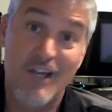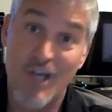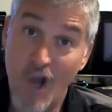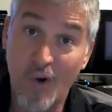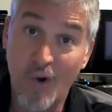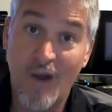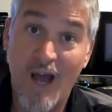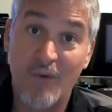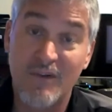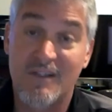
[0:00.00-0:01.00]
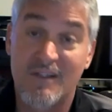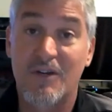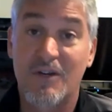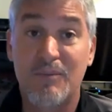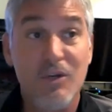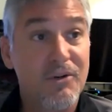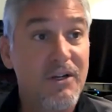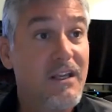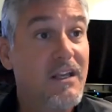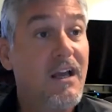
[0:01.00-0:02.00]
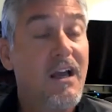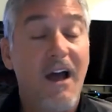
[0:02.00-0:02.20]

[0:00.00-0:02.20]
no. I was entering puberty.